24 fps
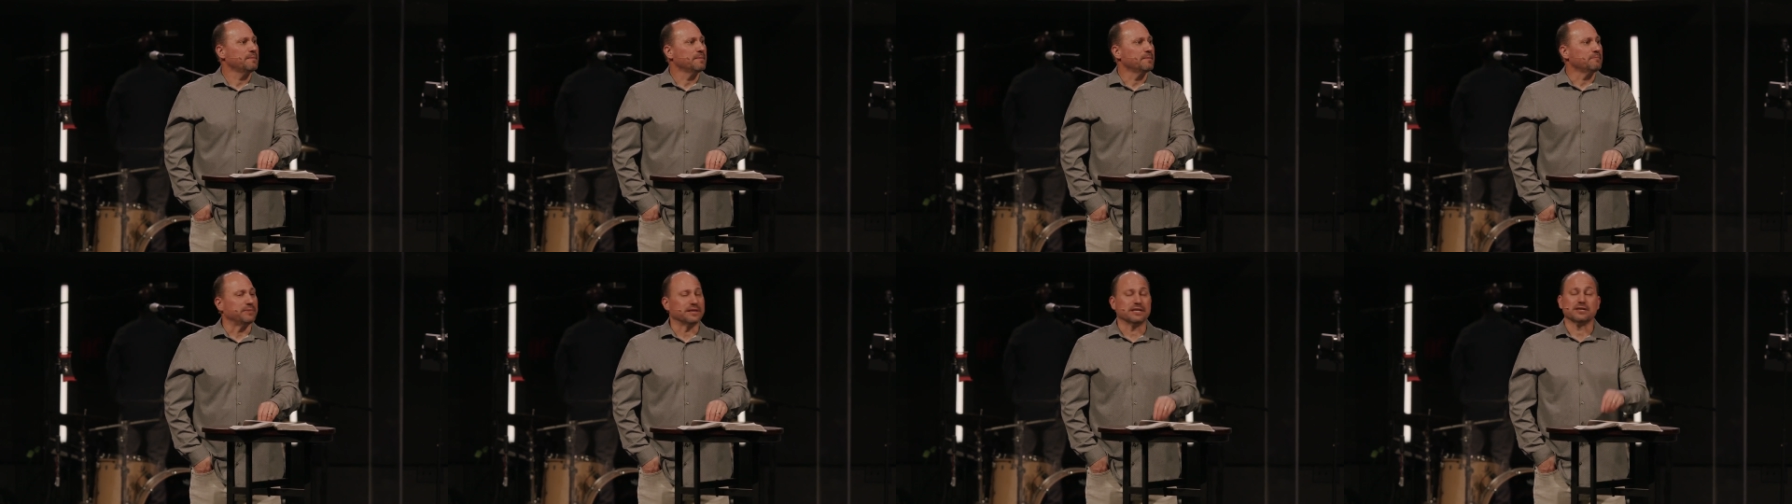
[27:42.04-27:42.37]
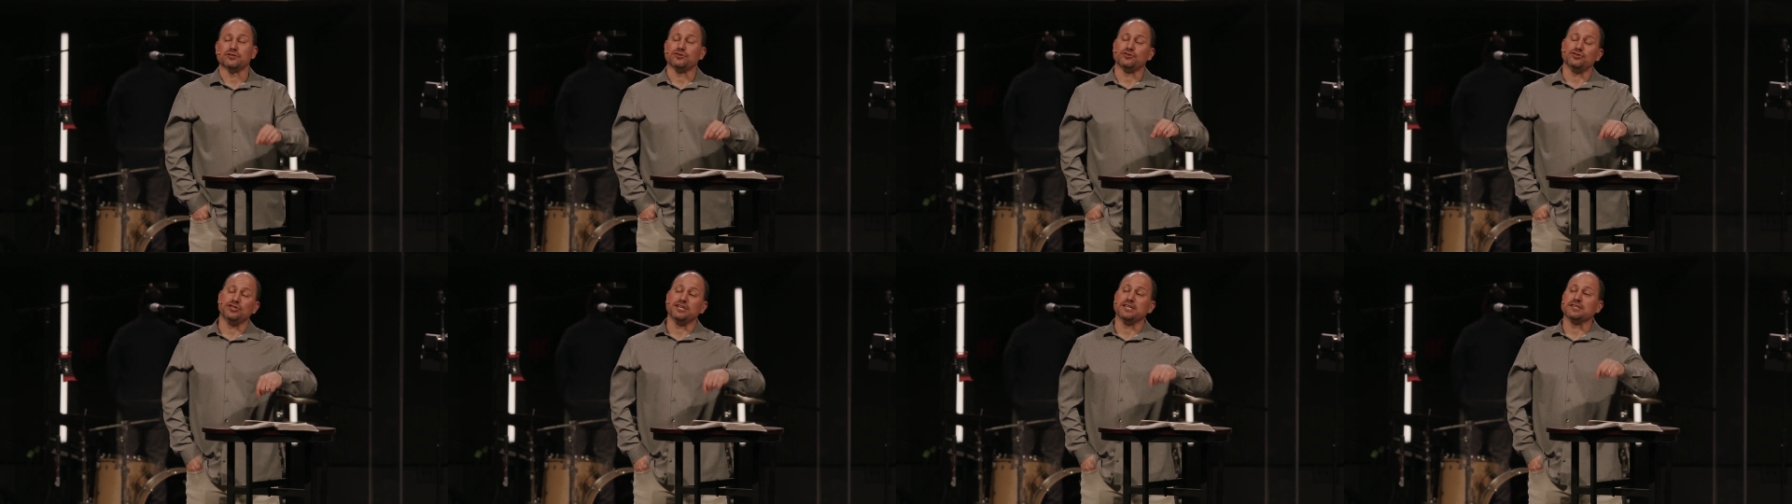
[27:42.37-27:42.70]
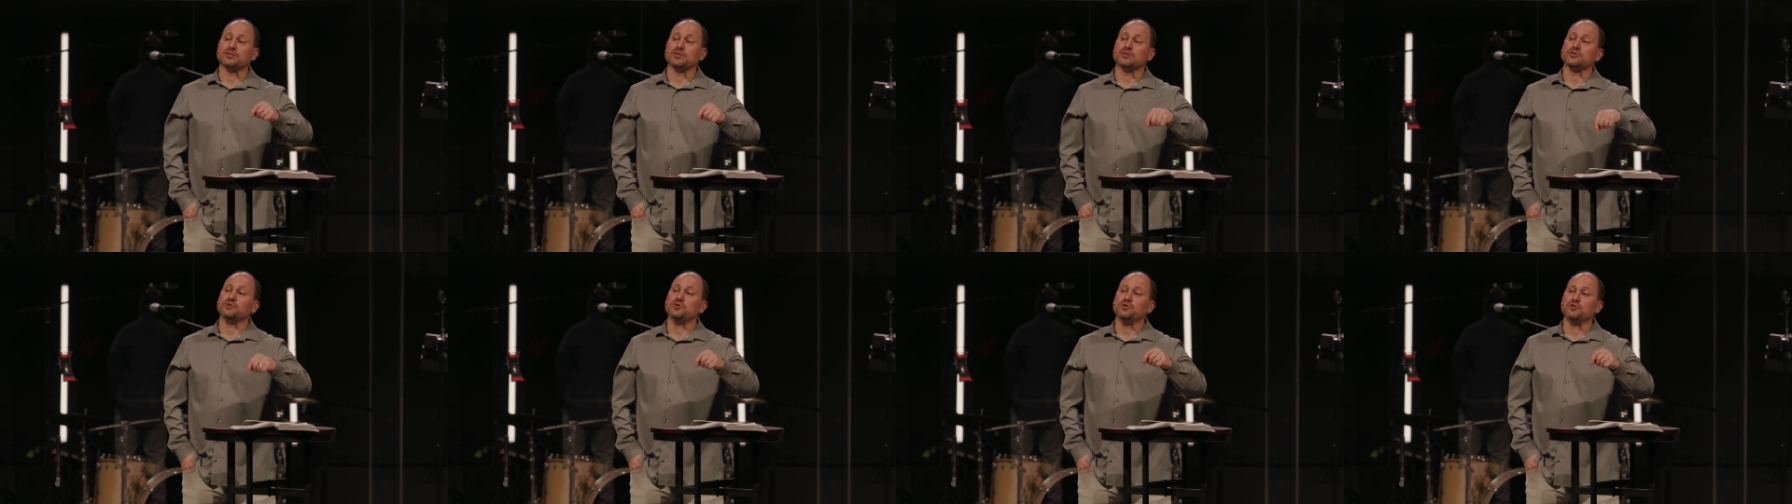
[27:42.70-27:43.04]
because
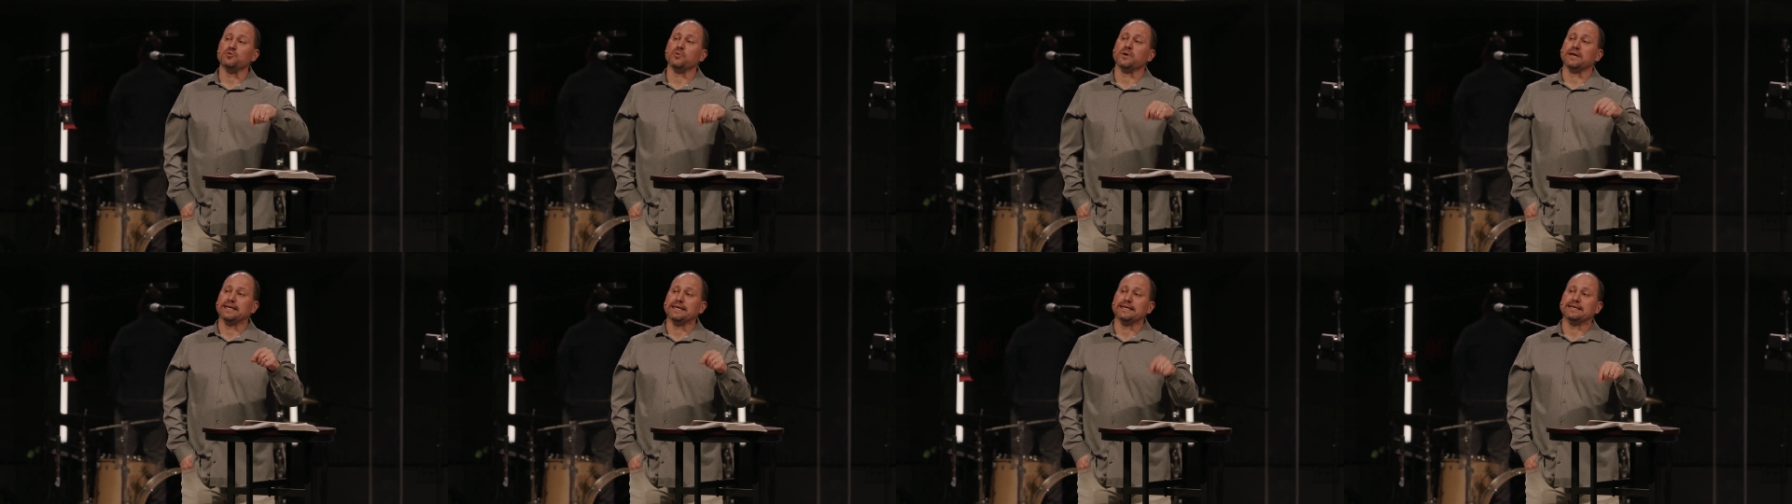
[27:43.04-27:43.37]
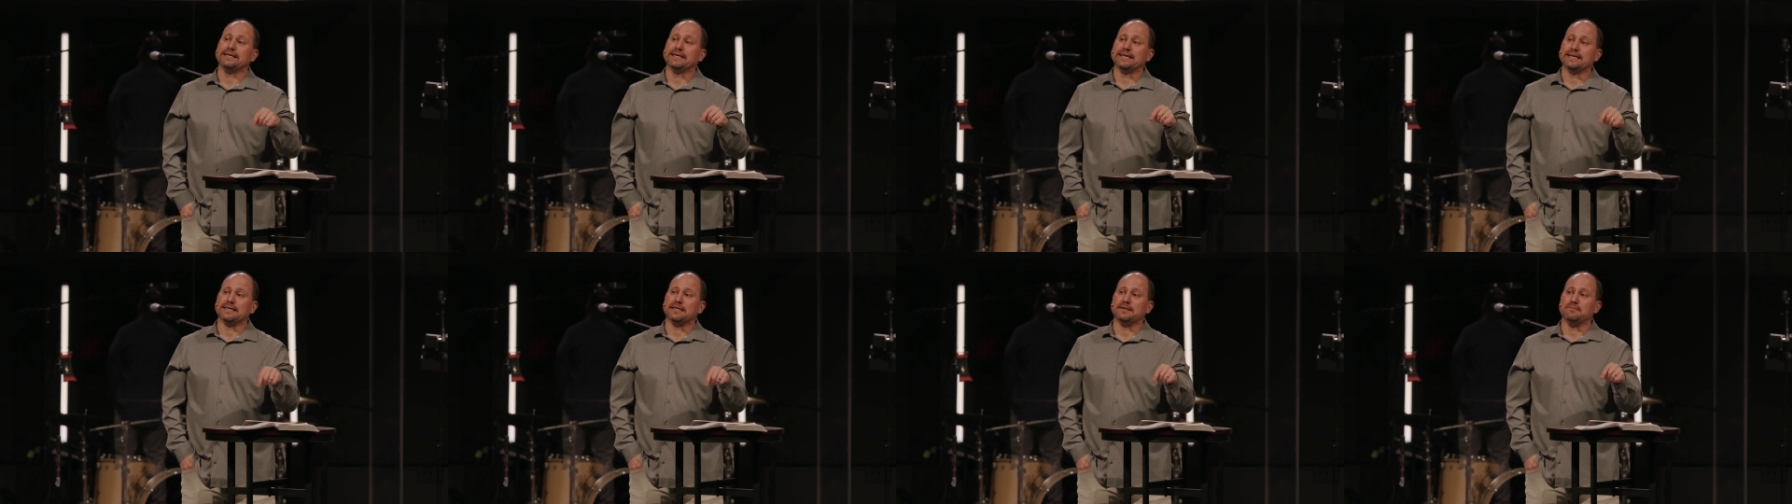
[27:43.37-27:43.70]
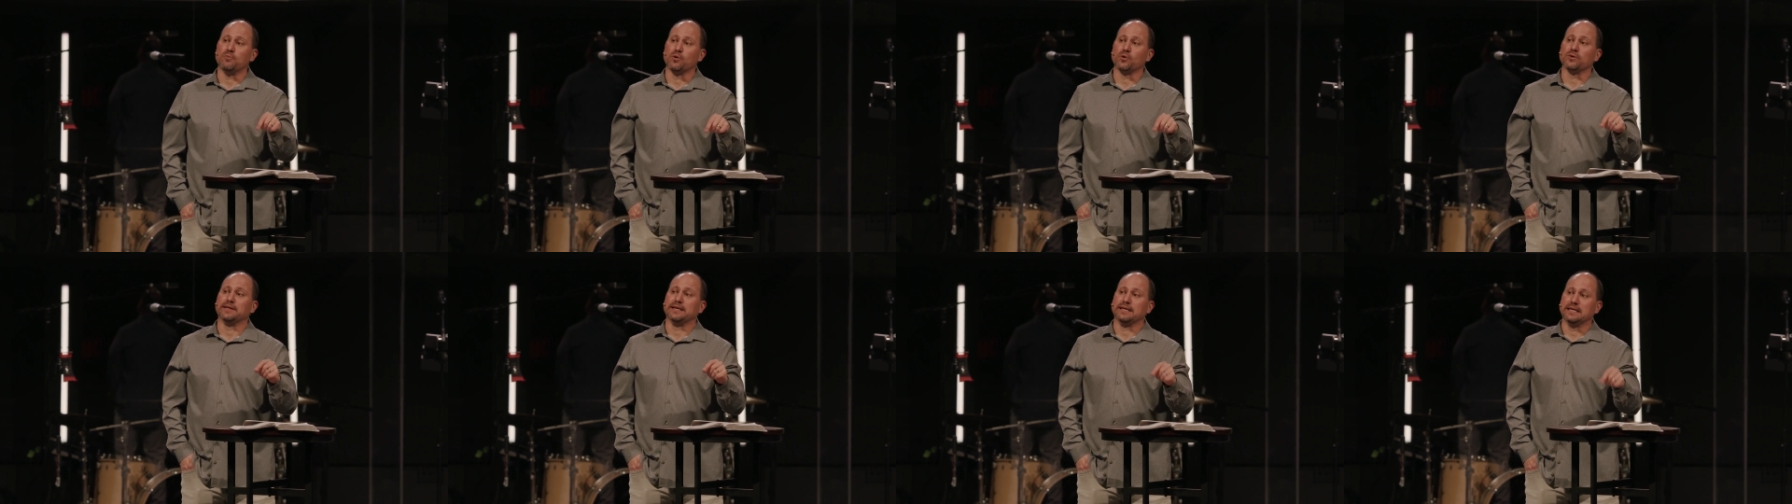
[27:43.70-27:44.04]
Jesus knew what he needed
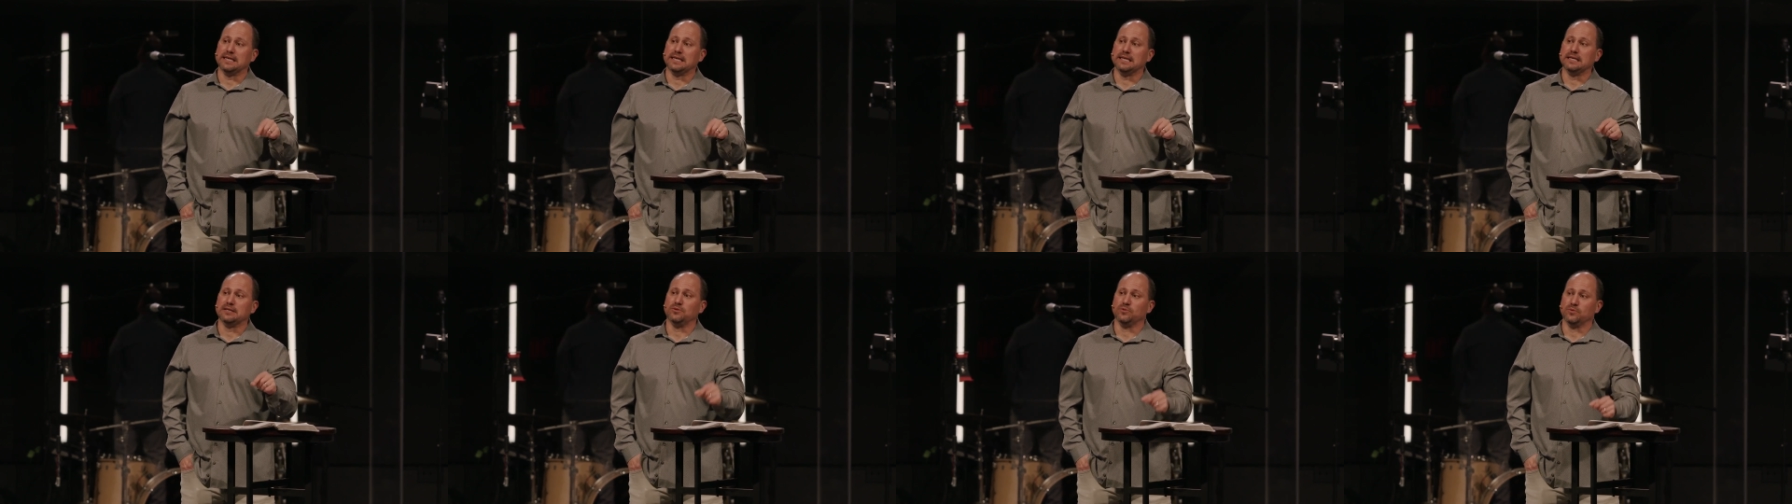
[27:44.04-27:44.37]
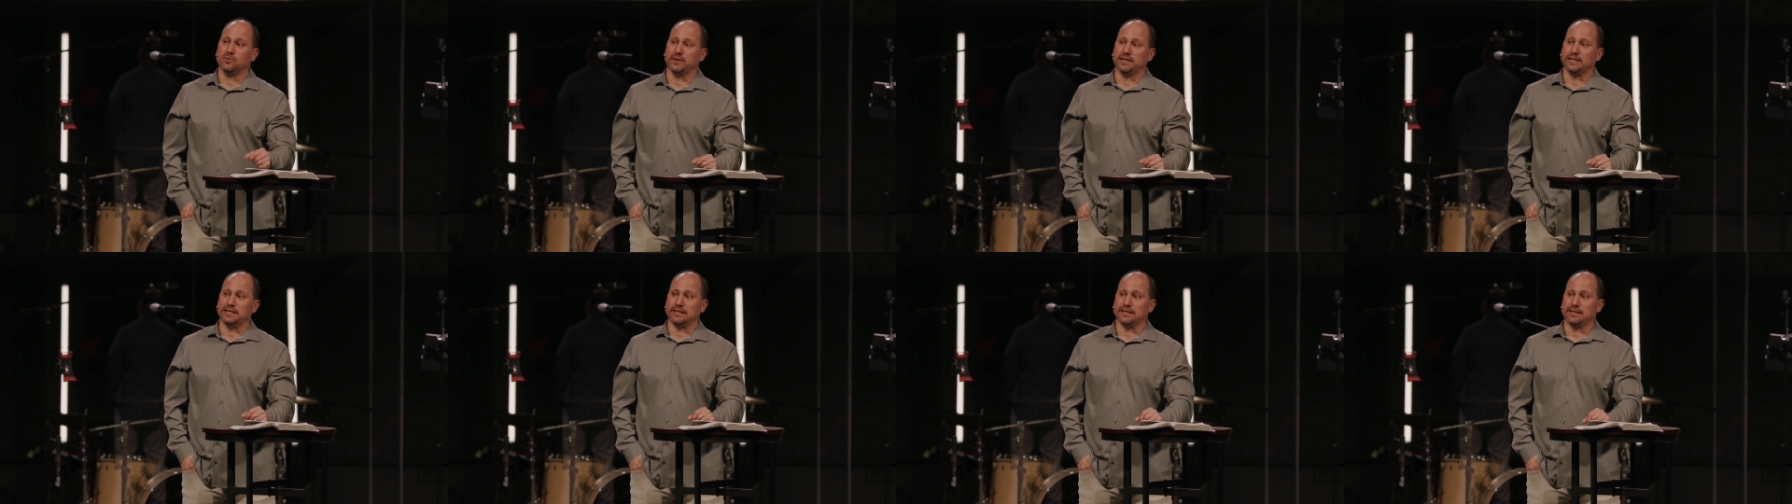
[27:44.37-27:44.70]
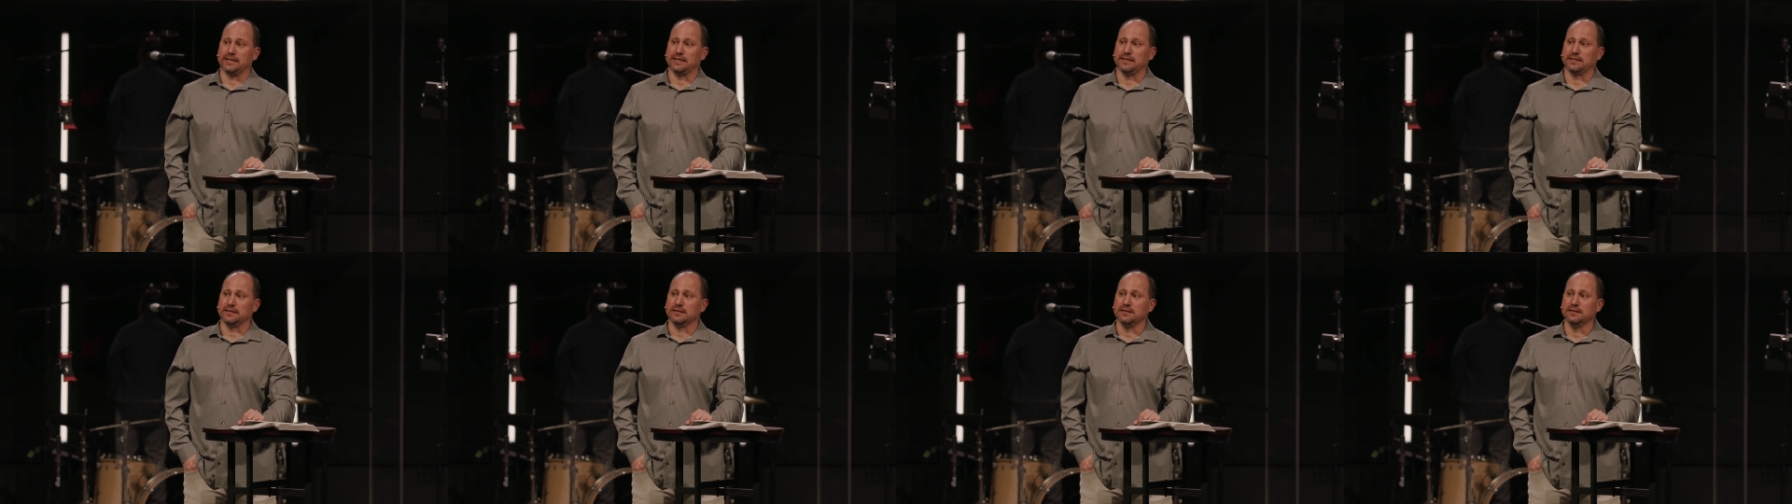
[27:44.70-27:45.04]
more than he knew what he needed.